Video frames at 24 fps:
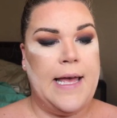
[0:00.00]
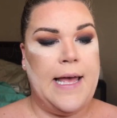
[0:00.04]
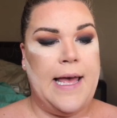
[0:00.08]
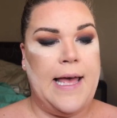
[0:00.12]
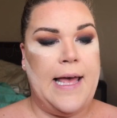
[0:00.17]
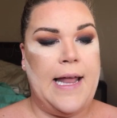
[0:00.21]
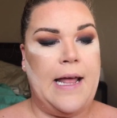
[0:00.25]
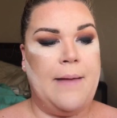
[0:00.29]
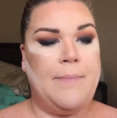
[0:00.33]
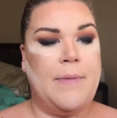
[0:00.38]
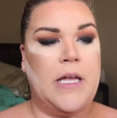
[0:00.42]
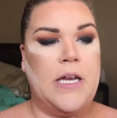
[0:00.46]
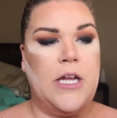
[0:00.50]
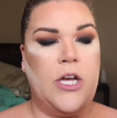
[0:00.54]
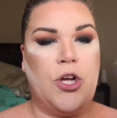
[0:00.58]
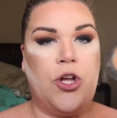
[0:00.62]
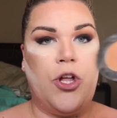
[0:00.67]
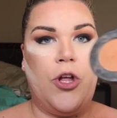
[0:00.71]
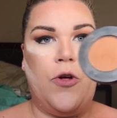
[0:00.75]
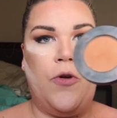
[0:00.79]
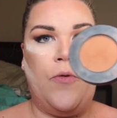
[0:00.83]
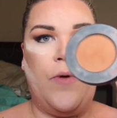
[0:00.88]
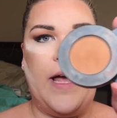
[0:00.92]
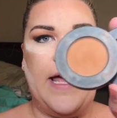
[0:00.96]
And I'm gonna
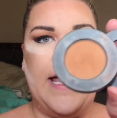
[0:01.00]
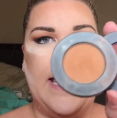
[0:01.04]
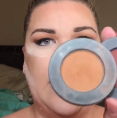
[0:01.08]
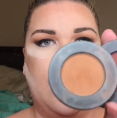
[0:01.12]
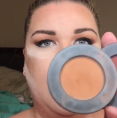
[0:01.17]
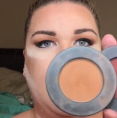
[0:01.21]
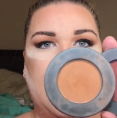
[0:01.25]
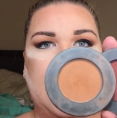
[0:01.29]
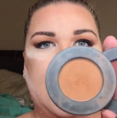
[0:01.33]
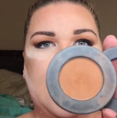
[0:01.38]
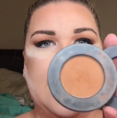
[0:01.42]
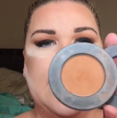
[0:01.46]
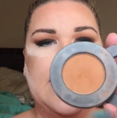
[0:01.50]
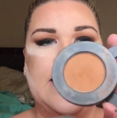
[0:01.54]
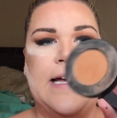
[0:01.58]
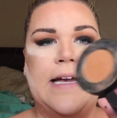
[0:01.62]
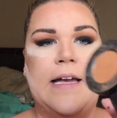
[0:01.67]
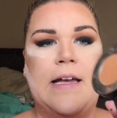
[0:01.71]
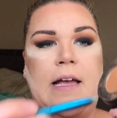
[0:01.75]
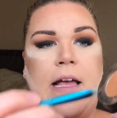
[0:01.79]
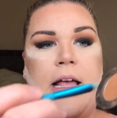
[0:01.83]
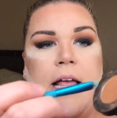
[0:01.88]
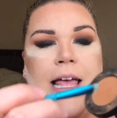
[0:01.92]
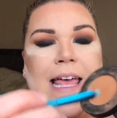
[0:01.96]
go in with
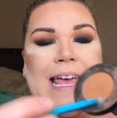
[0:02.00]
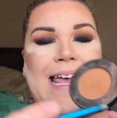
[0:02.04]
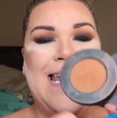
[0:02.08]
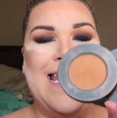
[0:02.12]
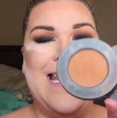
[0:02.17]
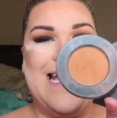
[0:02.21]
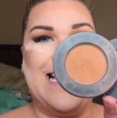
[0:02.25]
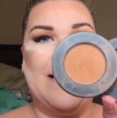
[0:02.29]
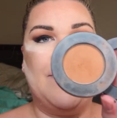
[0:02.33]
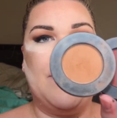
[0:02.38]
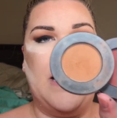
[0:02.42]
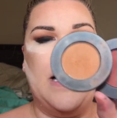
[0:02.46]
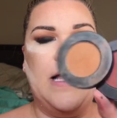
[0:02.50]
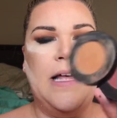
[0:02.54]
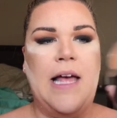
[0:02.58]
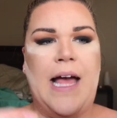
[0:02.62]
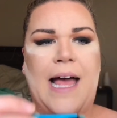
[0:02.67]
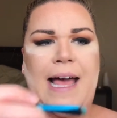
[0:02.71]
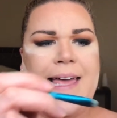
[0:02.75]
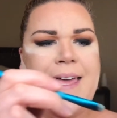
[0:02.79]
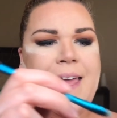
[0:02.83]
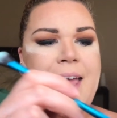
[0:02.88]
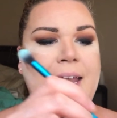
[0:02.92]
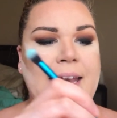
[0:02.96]
Enigma.
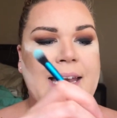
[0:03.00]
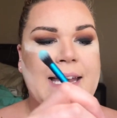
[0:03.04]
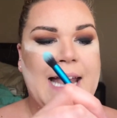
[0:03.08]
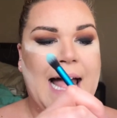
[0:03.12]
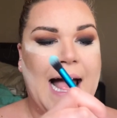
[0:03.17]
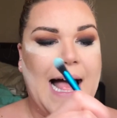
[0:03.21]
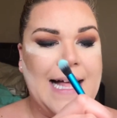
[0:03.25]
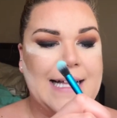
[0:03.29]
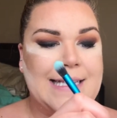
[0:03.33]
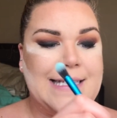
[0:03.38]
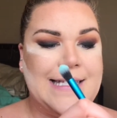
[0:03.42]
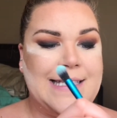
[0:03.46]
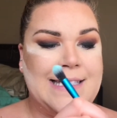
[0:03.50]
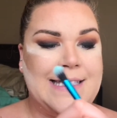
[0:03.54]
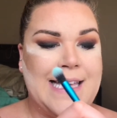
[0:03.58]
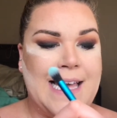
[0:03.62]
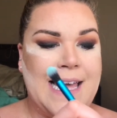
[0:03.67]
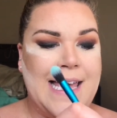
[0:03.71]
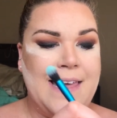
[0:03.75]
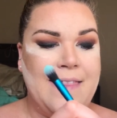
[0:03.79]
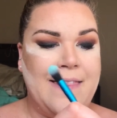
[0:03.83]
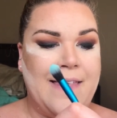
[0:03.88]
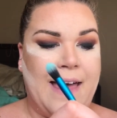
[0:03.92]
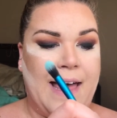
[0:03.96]
I cannot
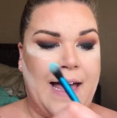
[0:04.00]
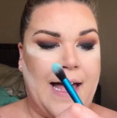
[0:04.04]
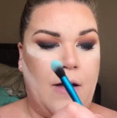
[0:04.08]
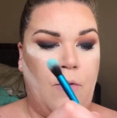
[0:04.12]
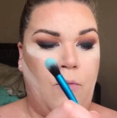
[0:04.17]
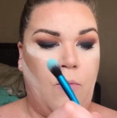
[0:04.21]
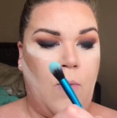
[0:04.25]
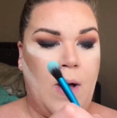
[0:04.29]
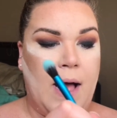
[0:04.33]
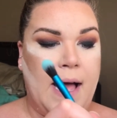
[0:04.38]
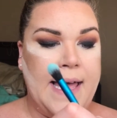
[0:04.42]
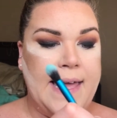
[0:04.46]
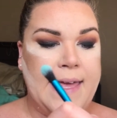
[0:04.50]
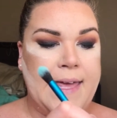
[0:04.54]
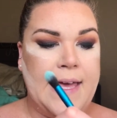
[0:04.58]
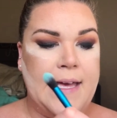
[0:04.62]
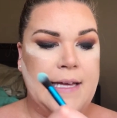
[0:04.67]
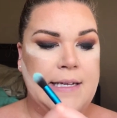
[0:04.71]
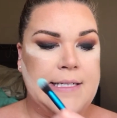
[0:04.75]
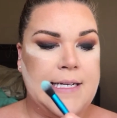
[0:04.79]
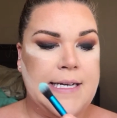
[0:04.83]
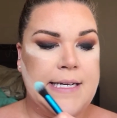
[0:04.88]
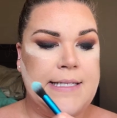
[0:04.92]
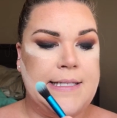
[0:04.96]
say that. Why
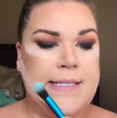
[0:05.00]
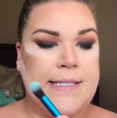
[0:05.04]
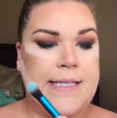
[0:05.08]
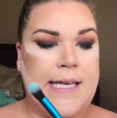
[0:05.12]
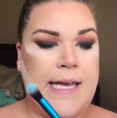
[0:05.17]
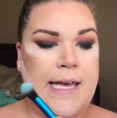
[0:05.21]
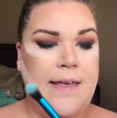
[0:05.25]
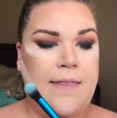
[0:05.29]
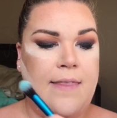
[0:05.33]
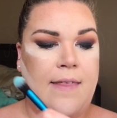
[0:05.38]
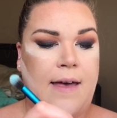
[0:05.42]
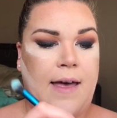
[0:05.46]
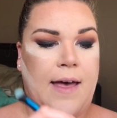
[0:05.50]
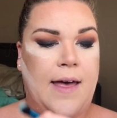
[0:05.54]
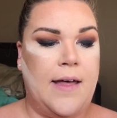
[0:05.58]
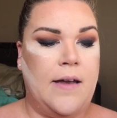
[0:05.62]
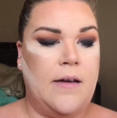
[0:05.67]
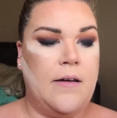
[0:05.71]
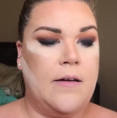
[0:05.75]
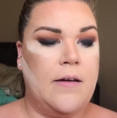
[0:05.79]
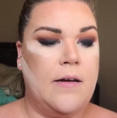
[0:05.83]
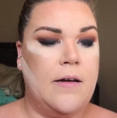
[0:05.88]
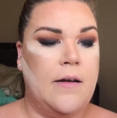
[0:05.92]
can't I say that?